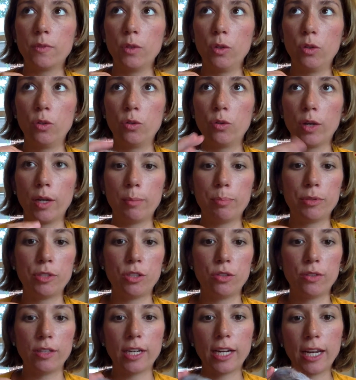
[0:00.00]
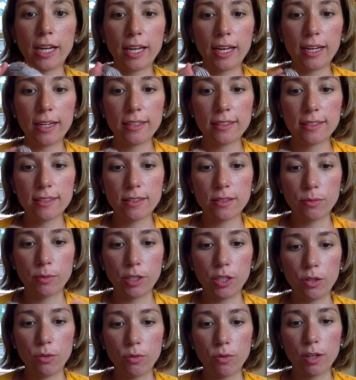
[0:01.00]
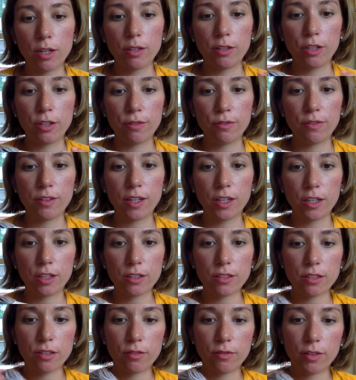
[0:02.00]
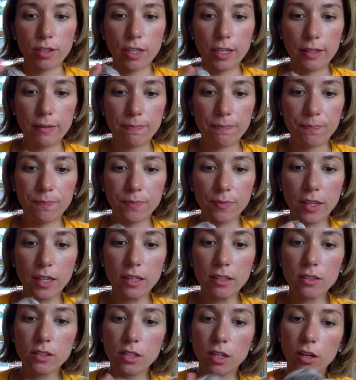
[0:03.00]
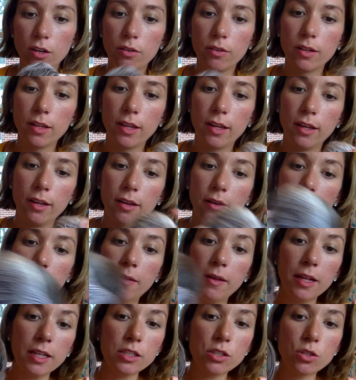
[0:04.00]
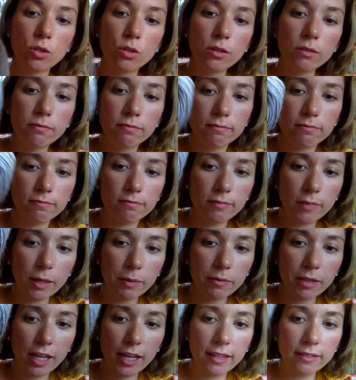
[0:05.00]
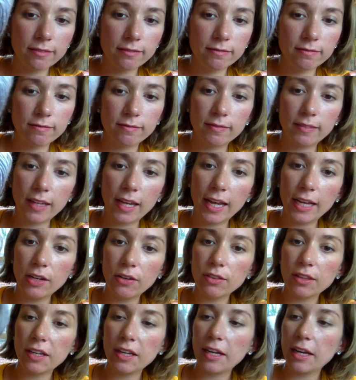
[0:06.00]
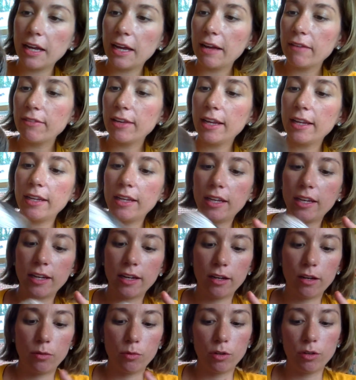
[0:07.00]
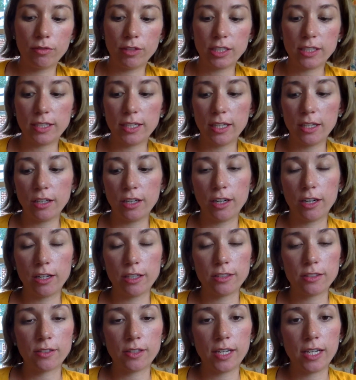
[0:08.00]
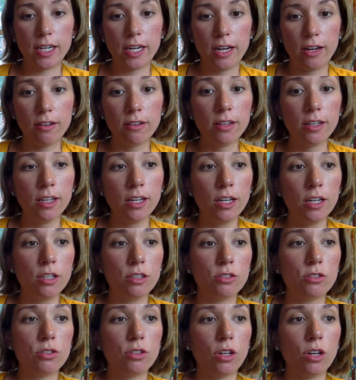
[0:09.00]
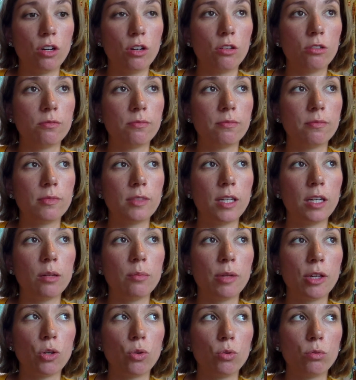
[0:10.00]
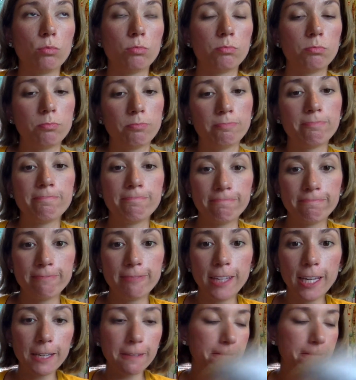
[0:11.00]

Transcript: grip to it, I guess, when you run your fingers over it. So that's cool. I'm glad. I don't think I have any roving style yarns right now, so that would be cool. Yeah.